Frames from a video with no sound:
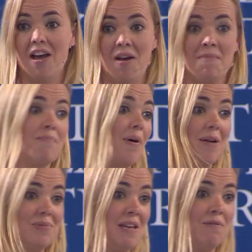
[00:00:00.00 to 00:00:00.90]

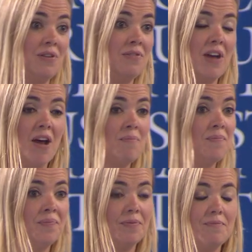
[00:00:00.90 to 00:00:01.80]
perhaps
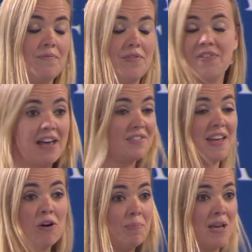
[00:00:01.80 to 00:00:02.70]
even
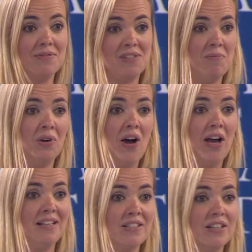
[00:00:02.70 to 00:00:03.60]
therapy of some
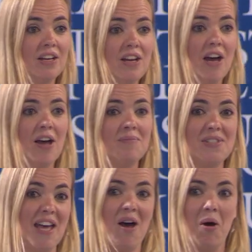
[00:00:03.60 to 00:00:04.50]
kind
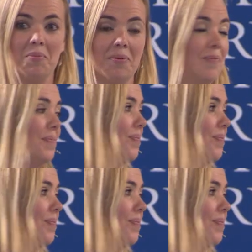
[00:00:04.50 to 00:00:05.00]
to help.